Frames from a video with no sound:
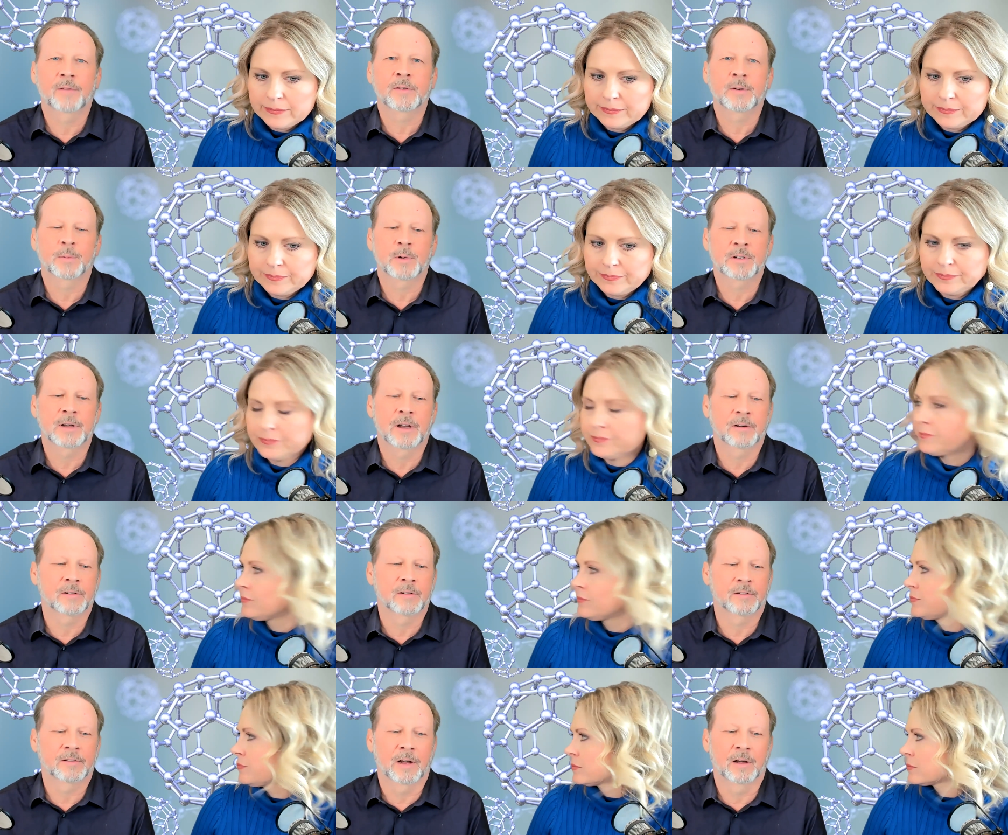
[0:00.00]
Speaker 1: have to
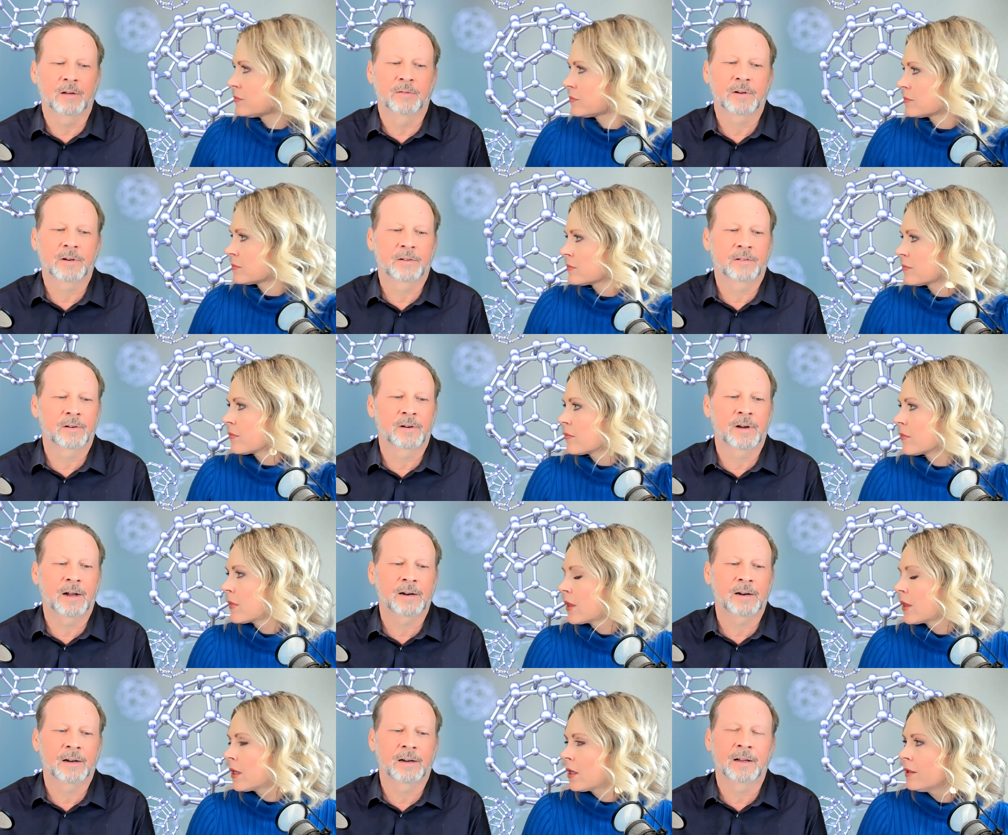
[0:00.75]
protect yourself because you're
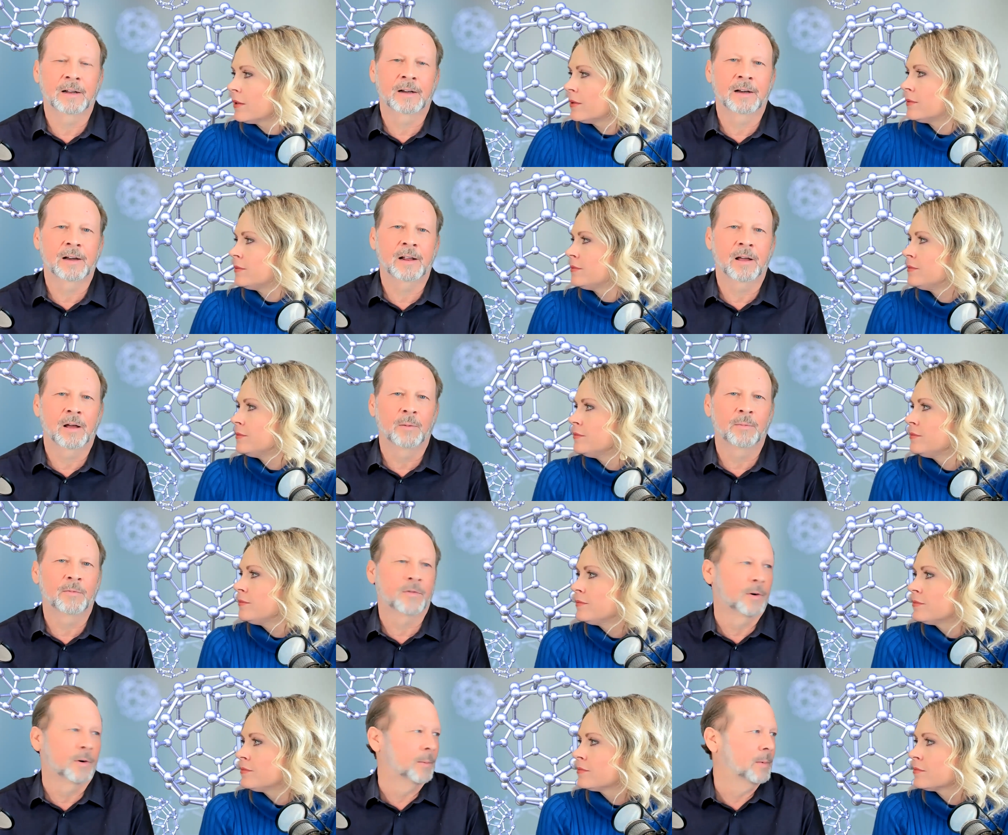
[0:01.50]
not going to get any
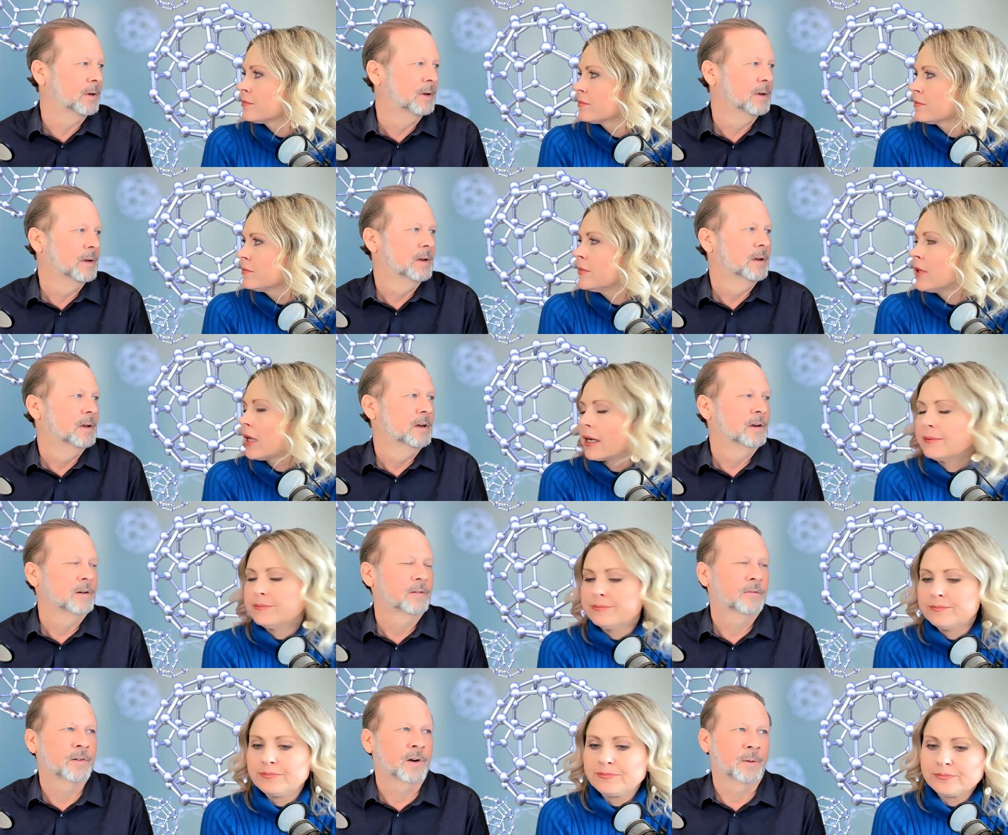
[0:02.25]
help from
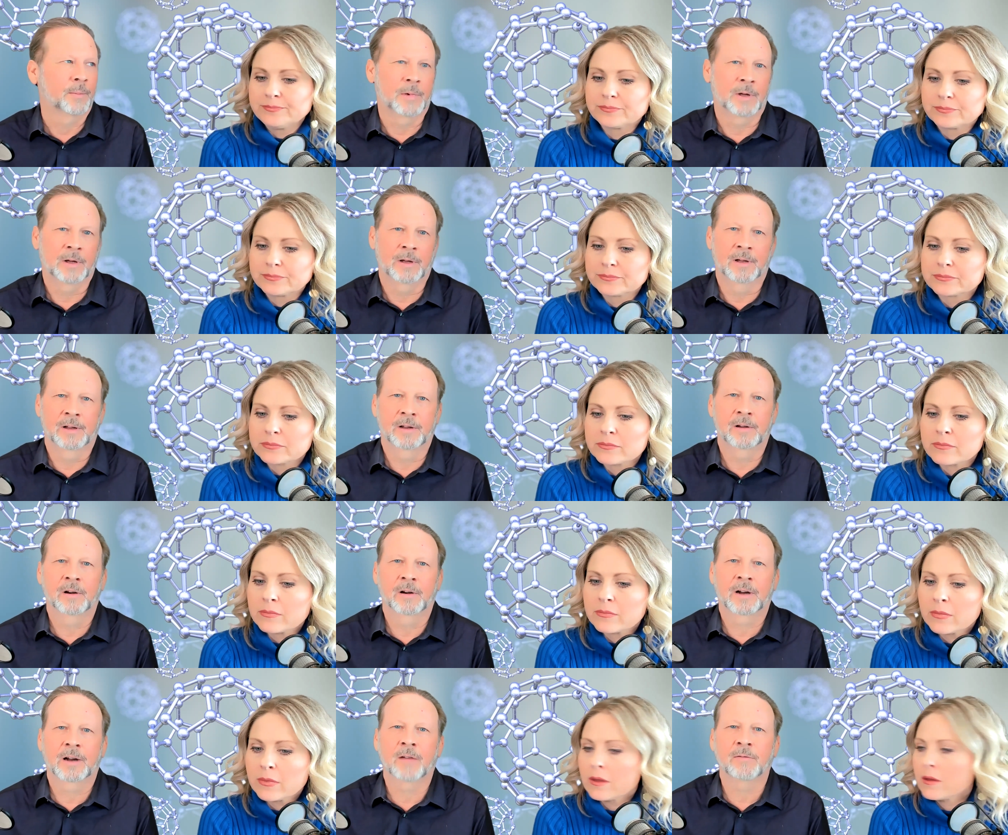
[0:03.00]
yeah. from uh,
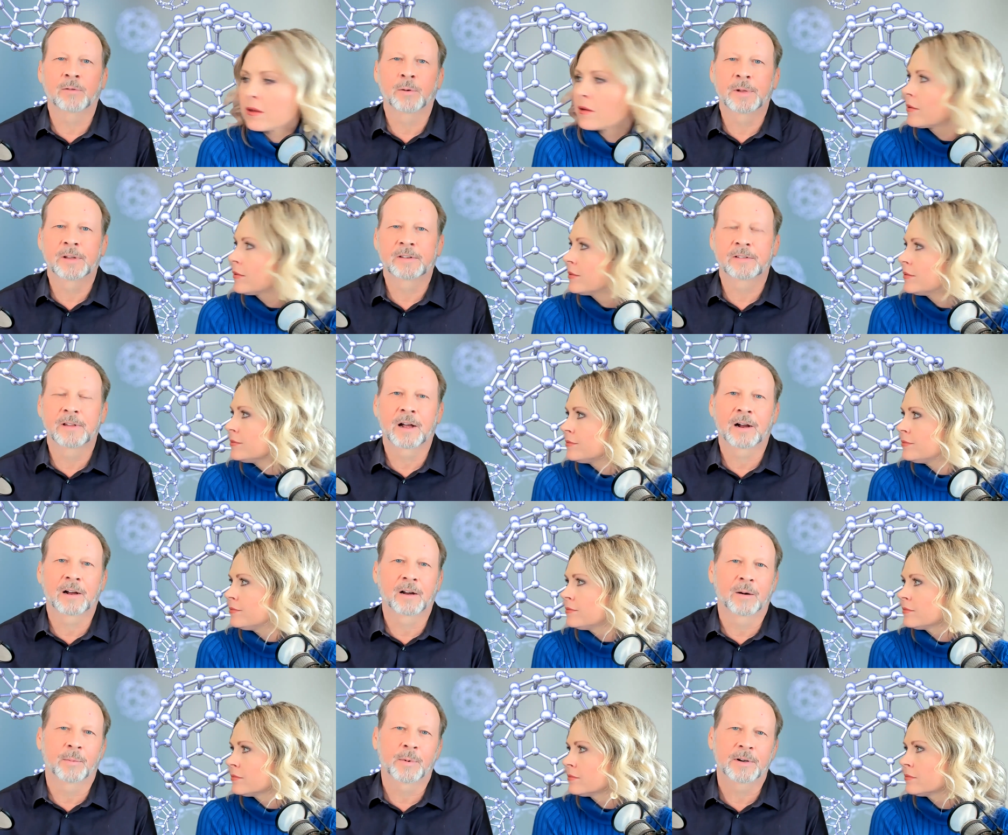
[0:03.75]
your government's
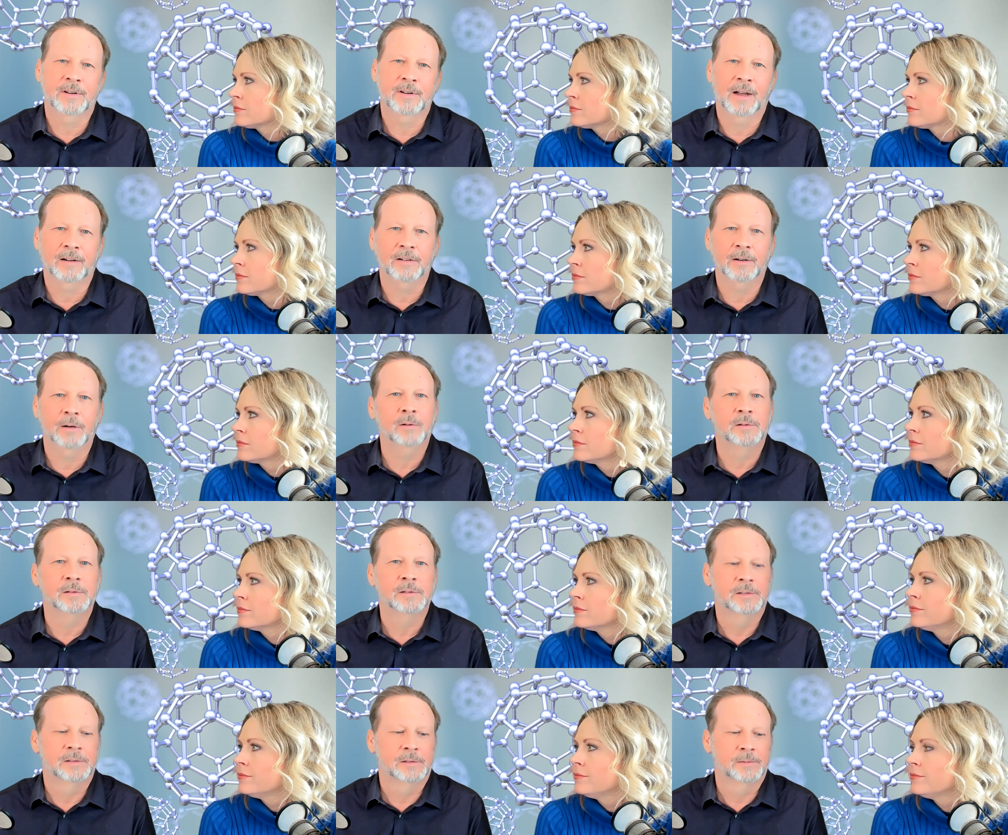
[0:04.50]
not going to protect you.
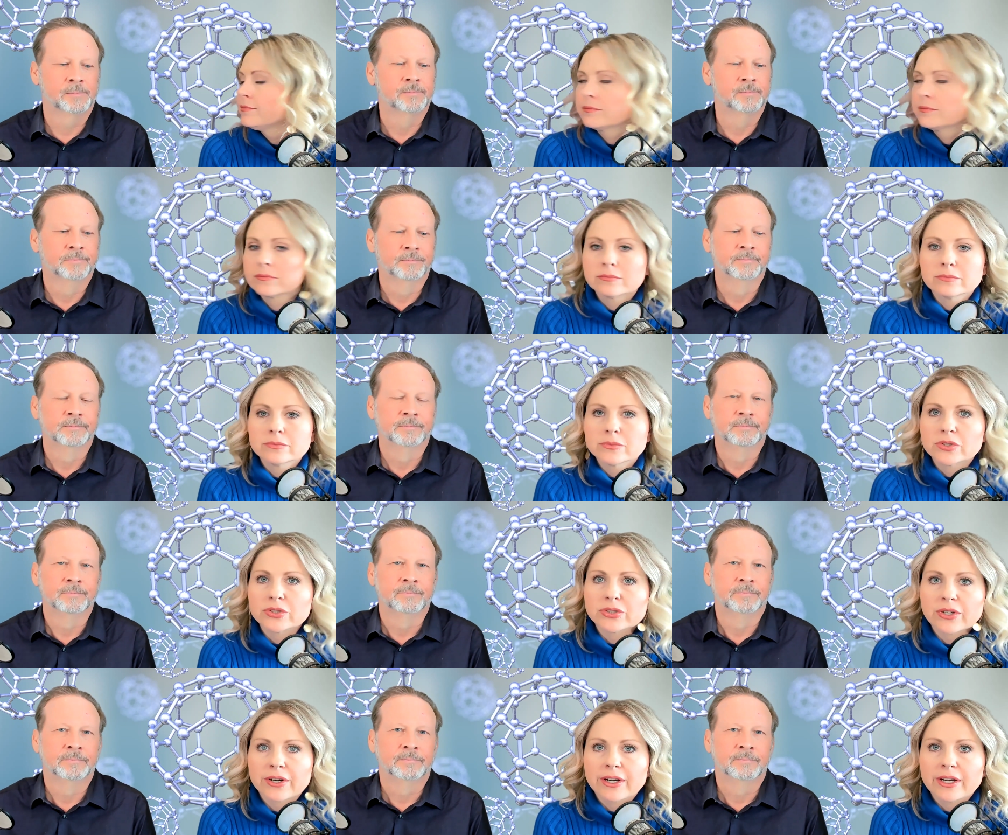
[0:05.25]

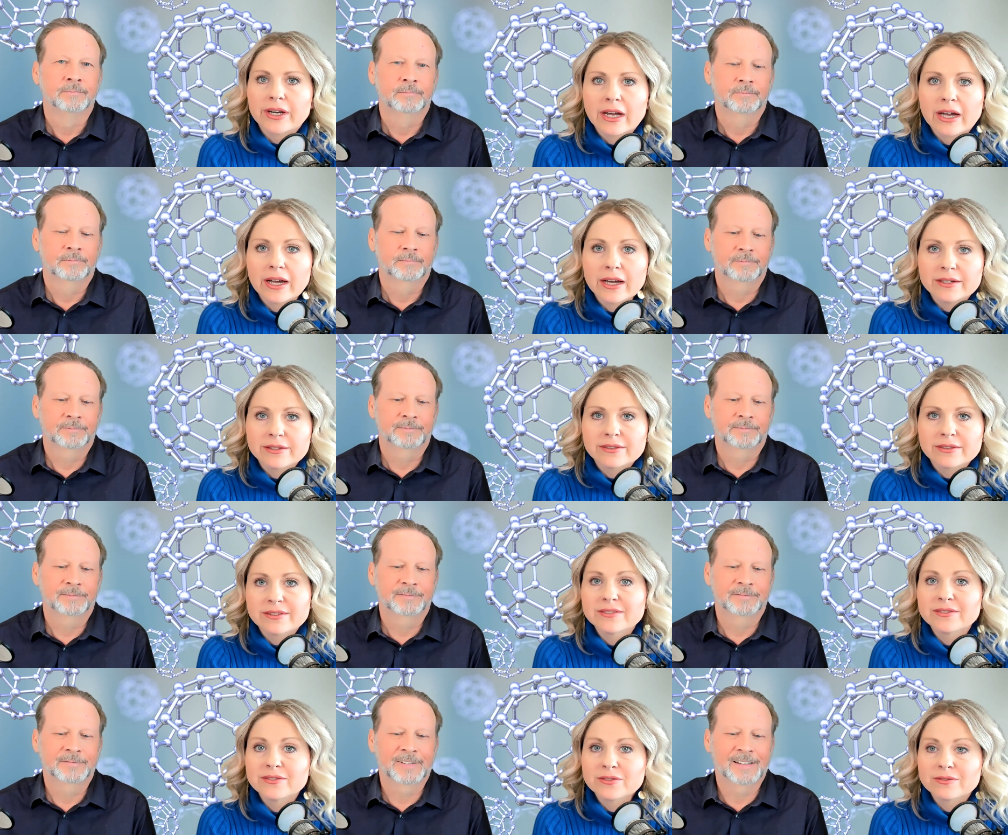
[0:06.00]
Speaker 2: Sorry,
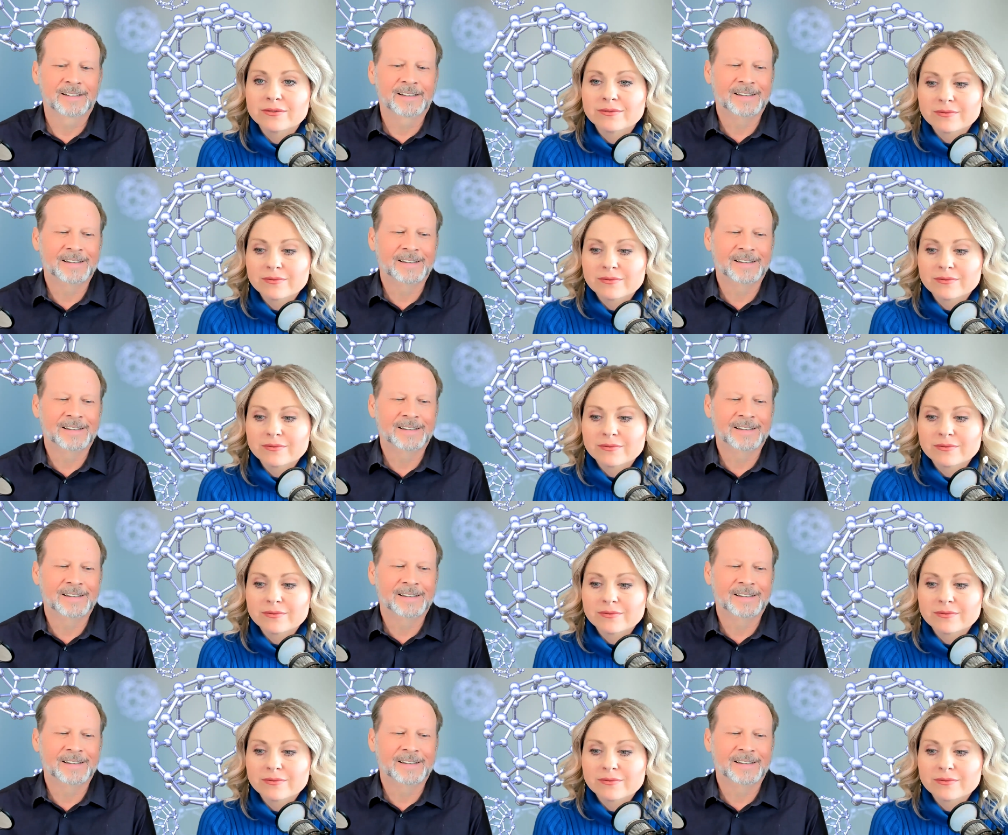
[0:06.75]
guys.